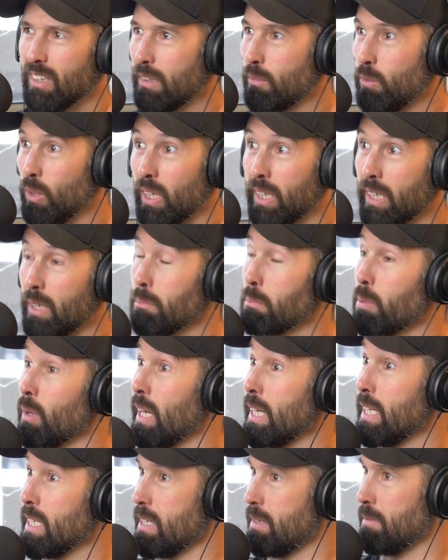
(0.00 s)
will I get brain
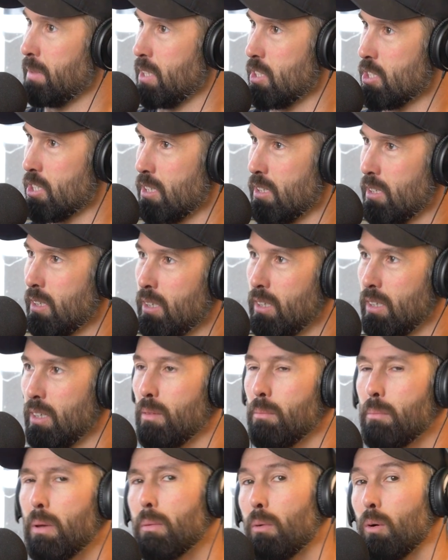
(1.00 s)
damage? Yeah.
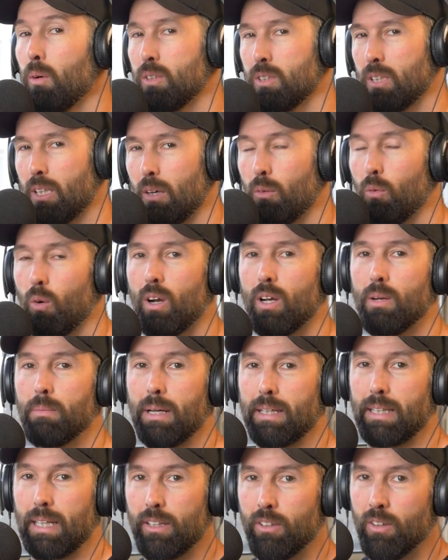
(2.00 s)
People always get worried about
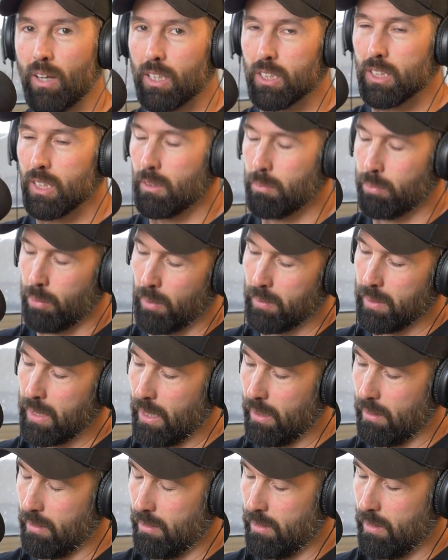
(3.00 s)
that. You actually probably get
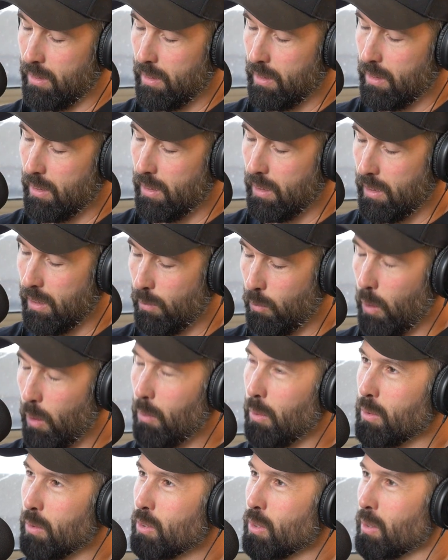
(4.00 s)
what were we
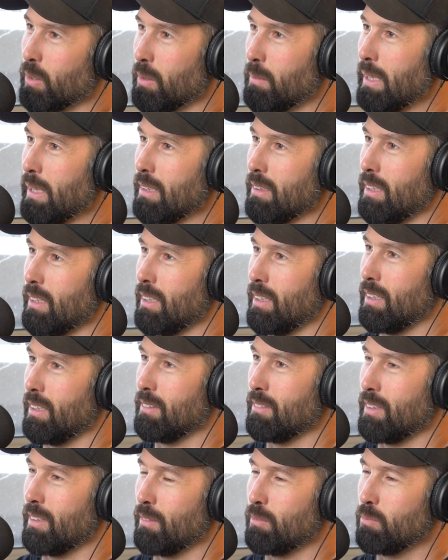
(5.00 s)
talking about? Uh,
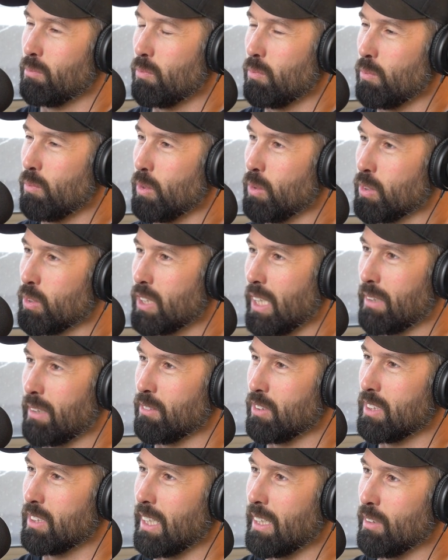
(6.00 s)
the you were saying the
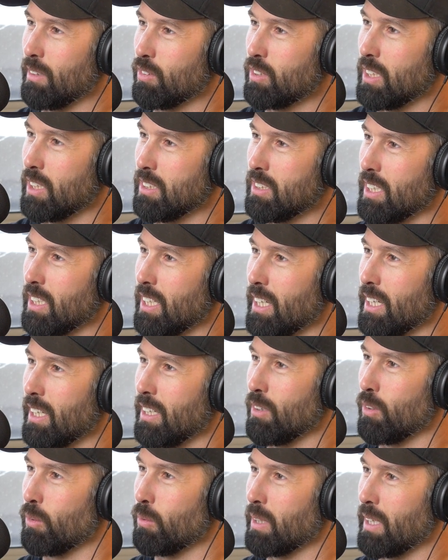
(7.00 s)
study of CTE or
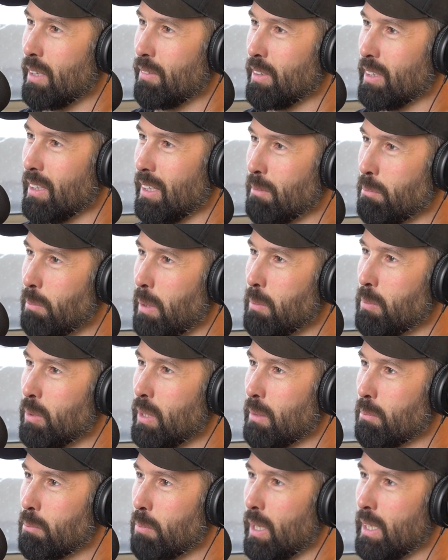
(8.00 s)
whatever, like people get
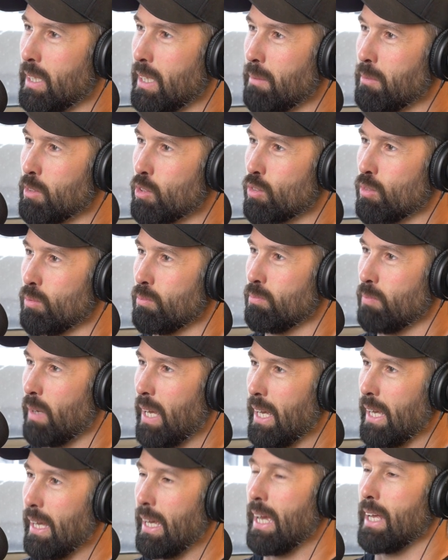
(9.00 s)
brain damage from
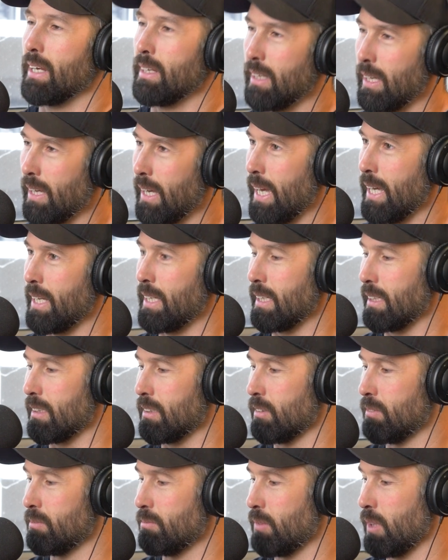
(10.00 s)
head, heading a
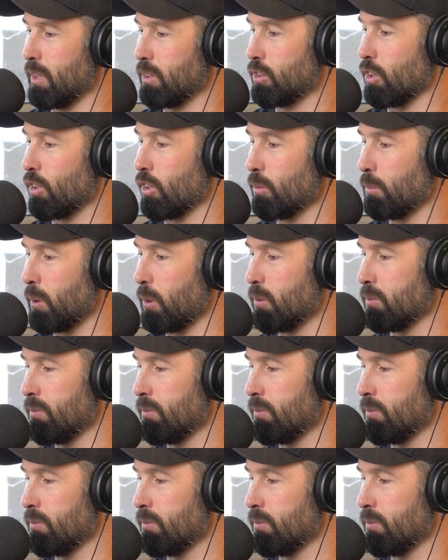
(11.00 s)
soccer ball.